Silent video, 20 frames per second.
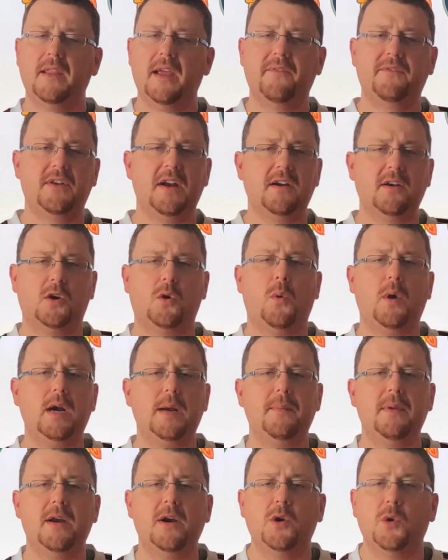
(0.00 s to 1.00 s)
They've done
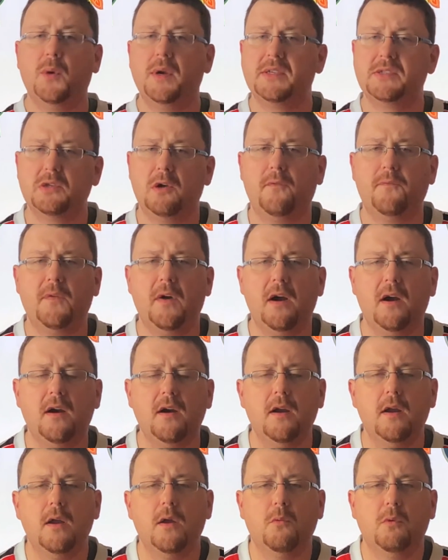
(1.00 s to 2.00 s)
quite a bit of noise so
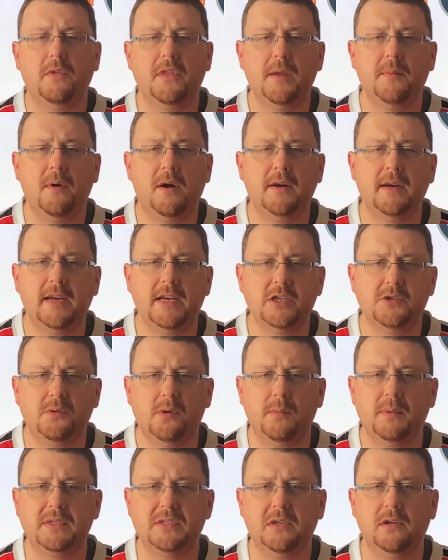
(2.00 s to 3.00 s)
far with him on
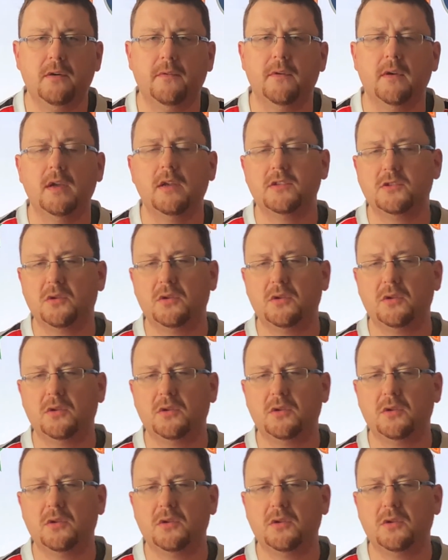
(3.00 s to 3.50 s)
injury reserve.